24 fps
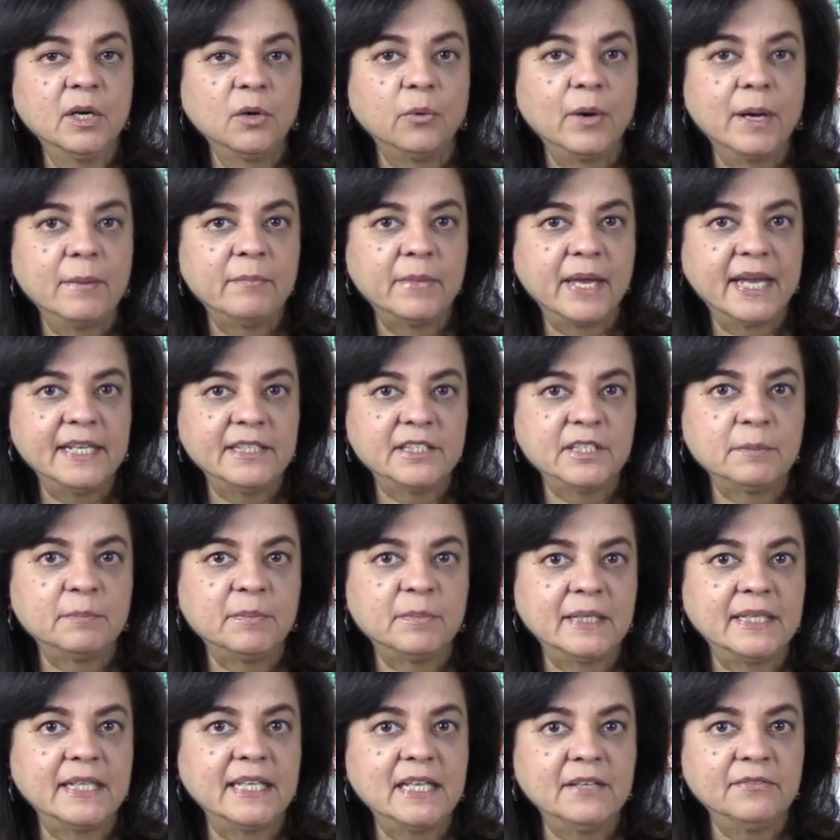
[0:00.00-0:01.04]
we're made to
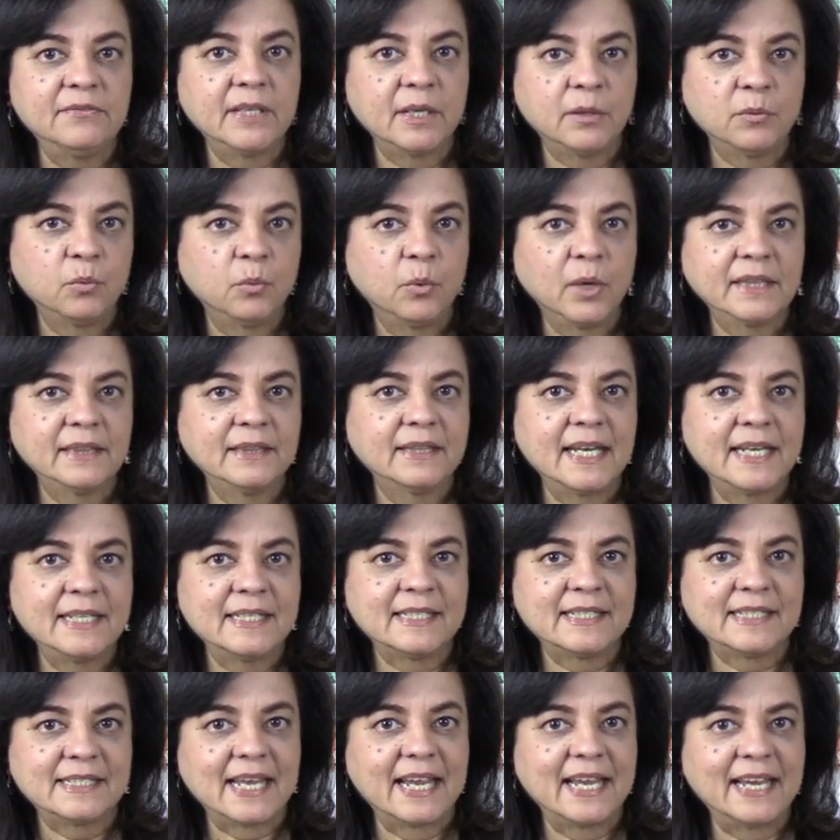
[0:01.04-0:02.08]
believe that what they
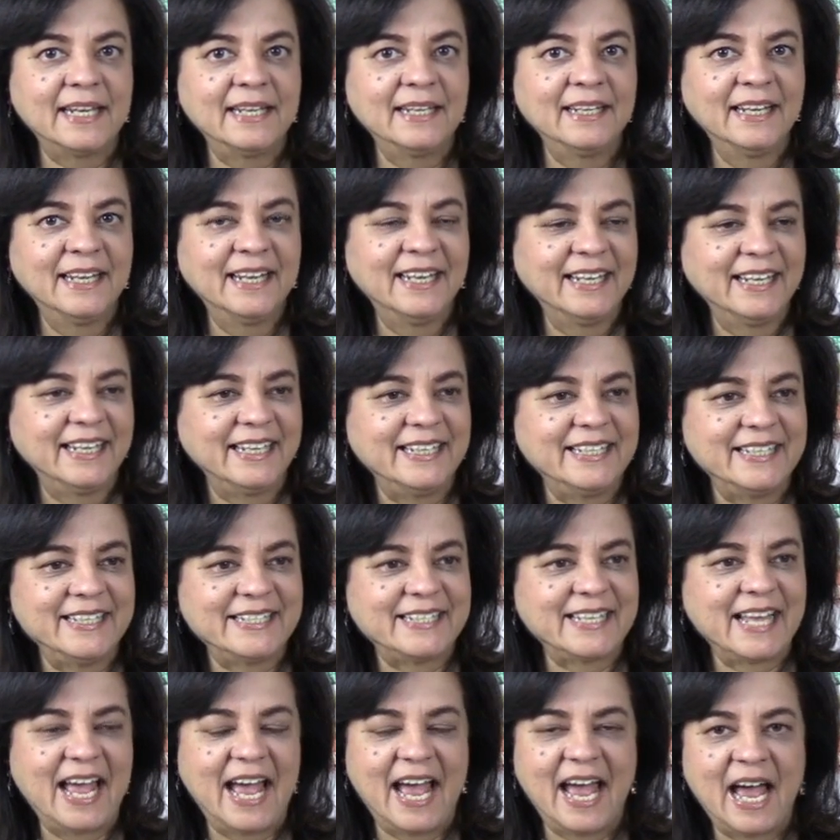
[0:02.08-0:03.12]
say
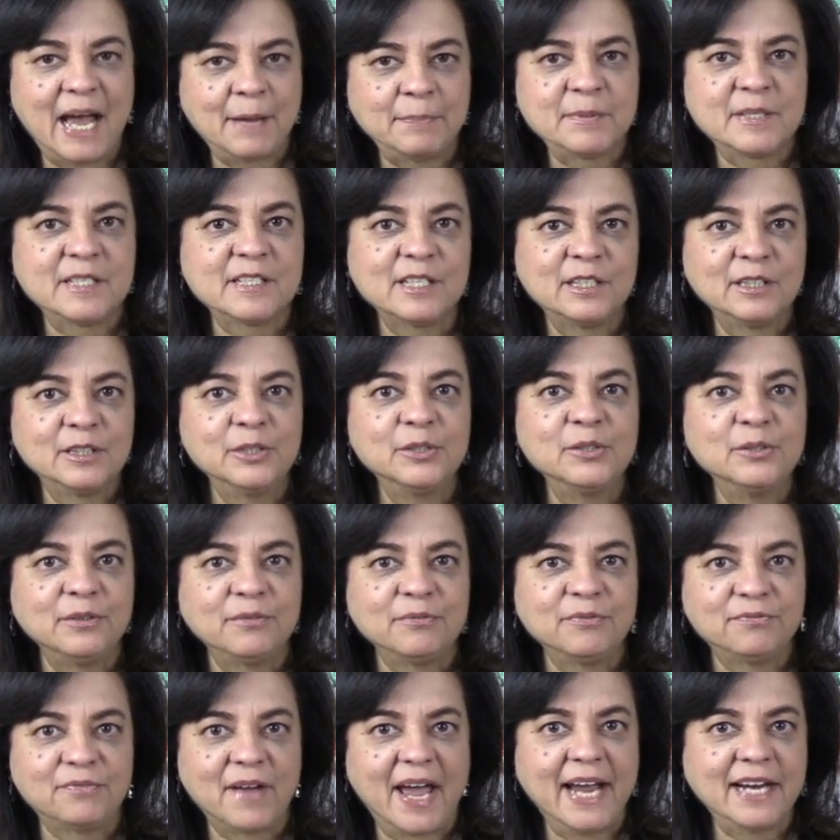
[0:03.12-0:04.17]
is absolute
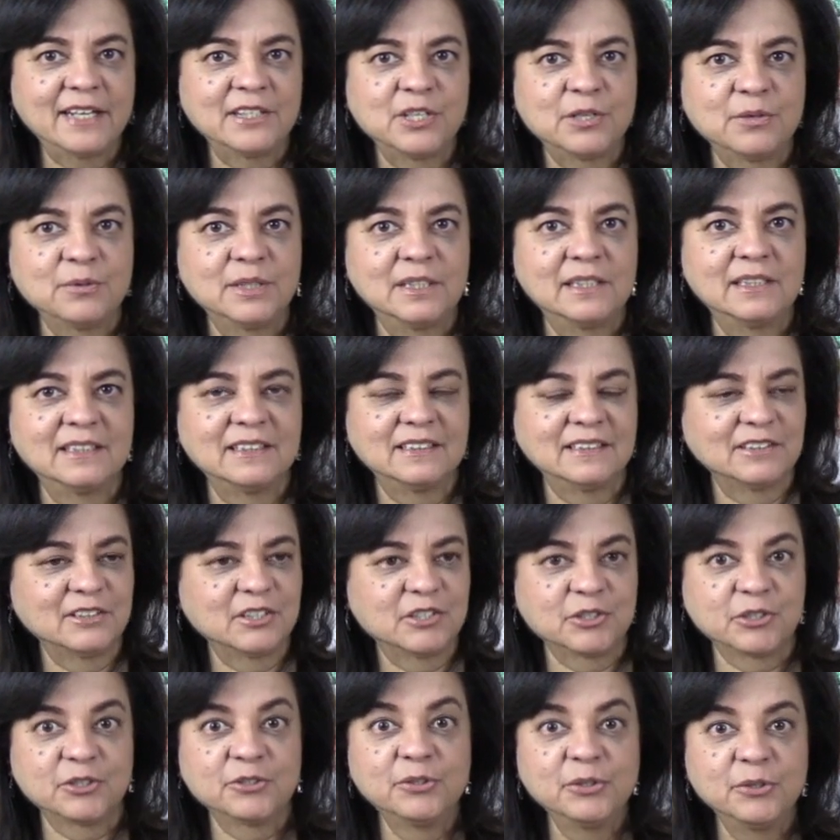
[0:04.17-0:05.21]
factual
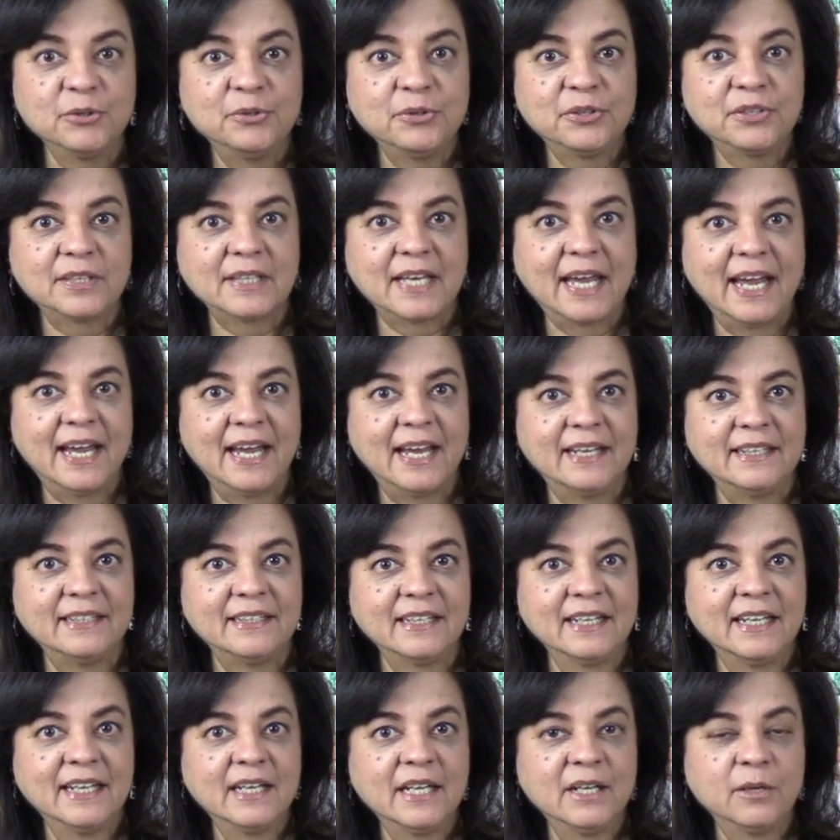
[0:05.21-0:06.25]
truth,
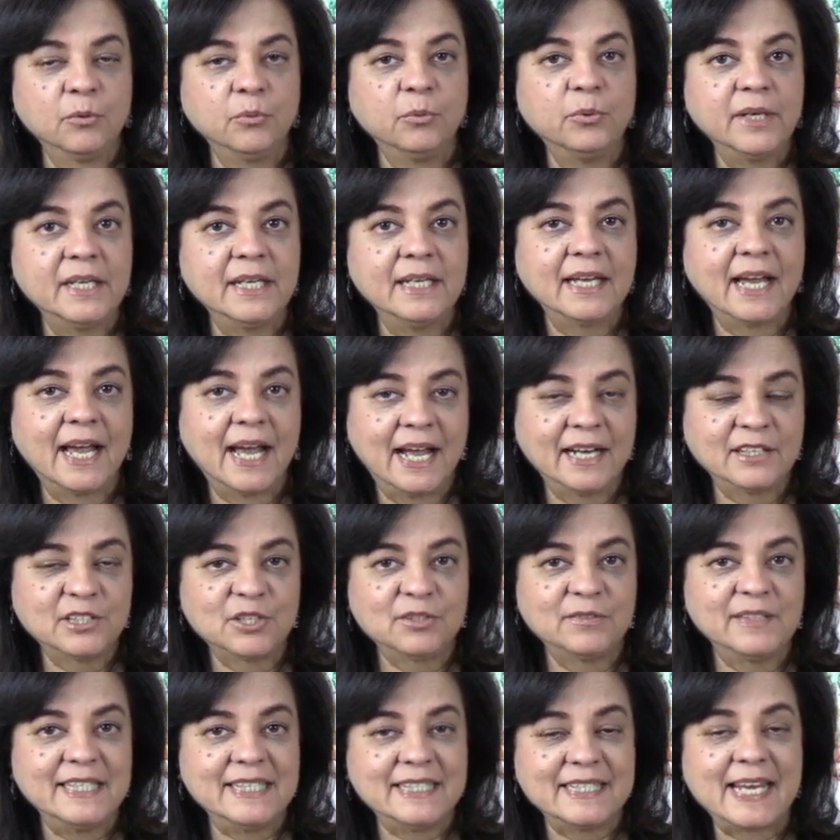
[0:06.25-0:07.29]
and we
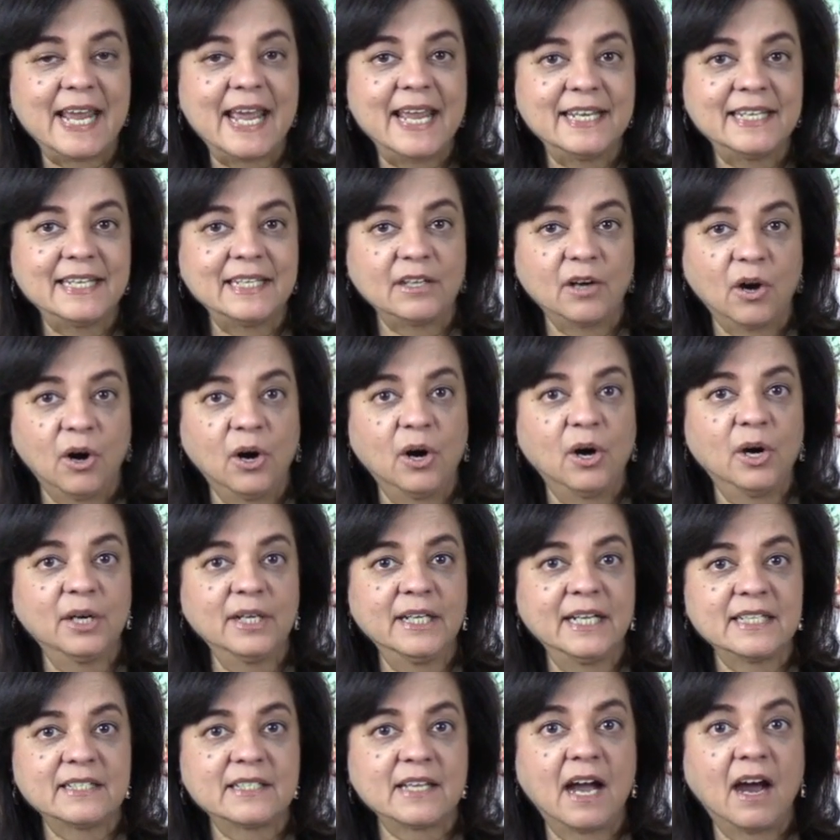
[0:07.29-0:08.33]
actually take it
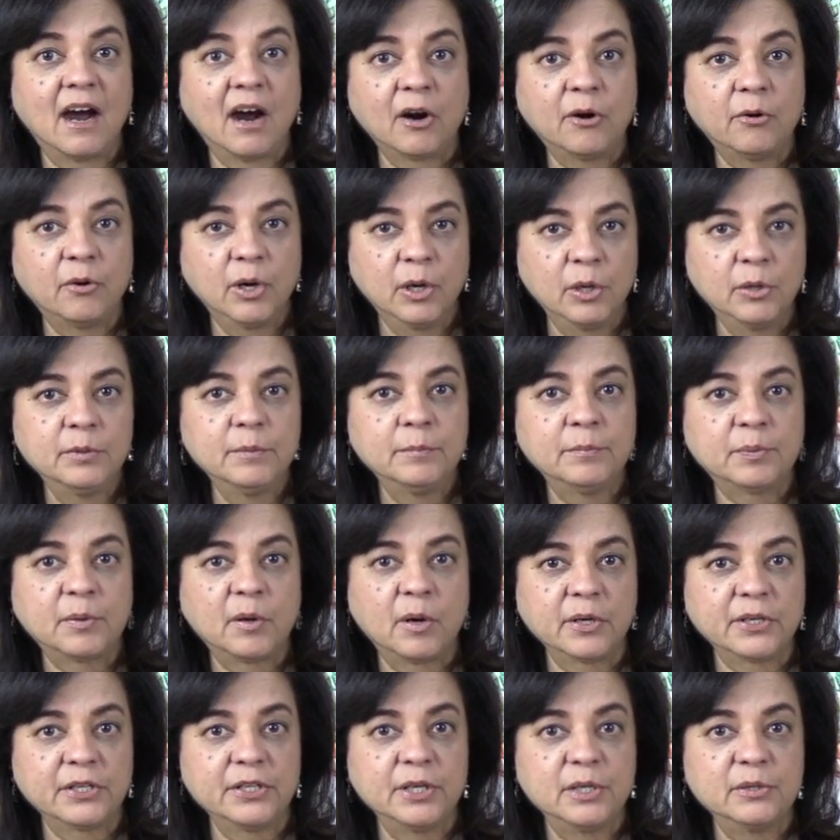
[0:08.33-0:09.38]
on as our own
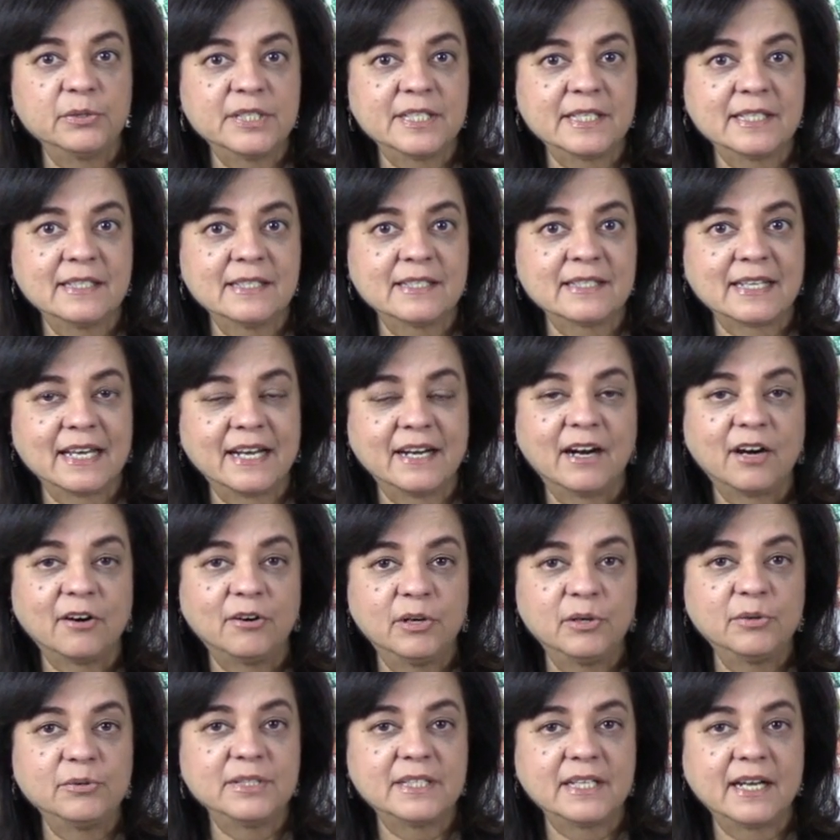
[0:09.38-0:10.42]
prognosis and our
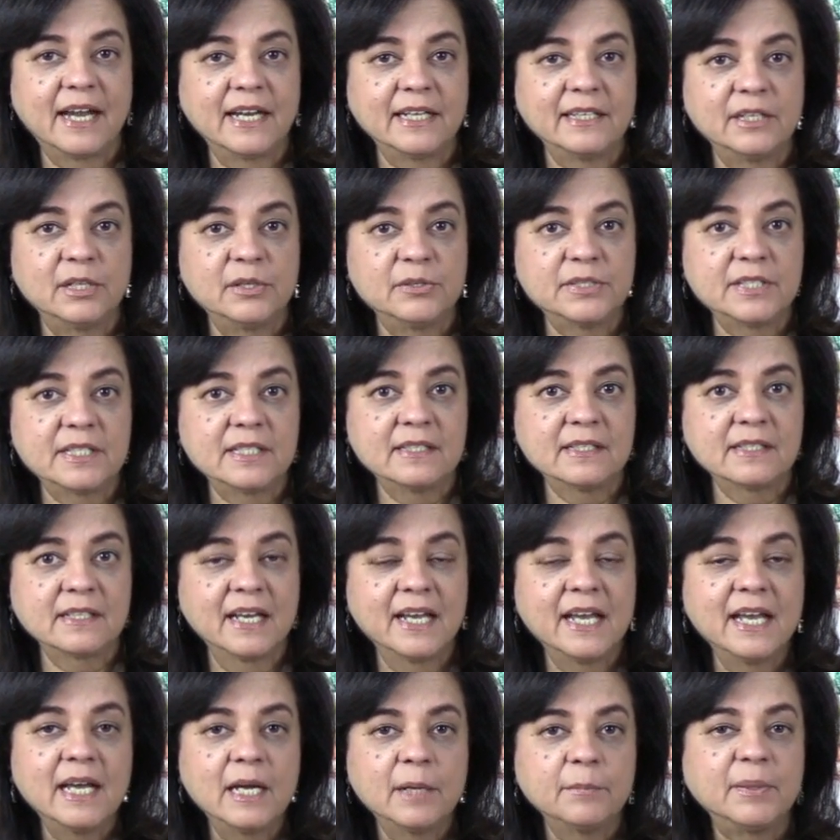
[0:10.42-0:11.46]
own diagnosis
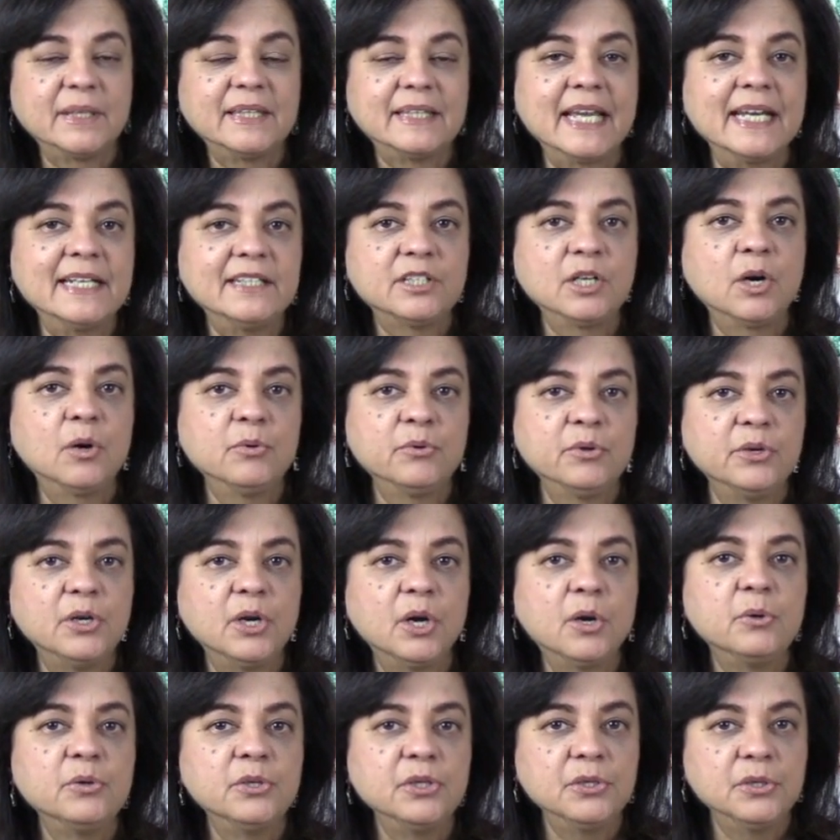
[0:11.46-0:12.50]
but they don't
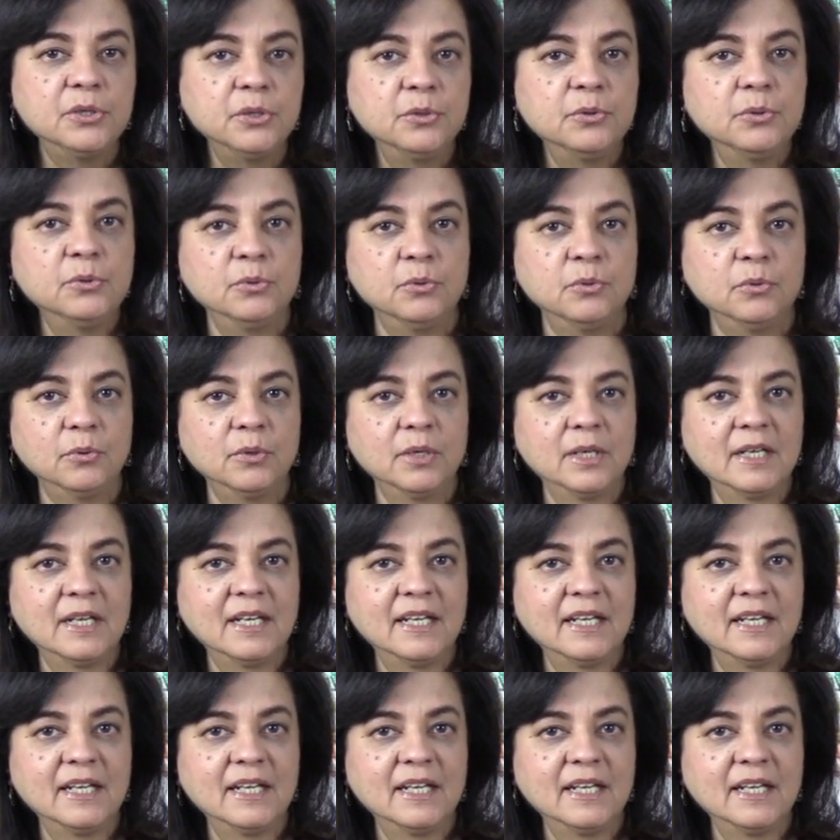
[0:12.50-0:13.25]
know you.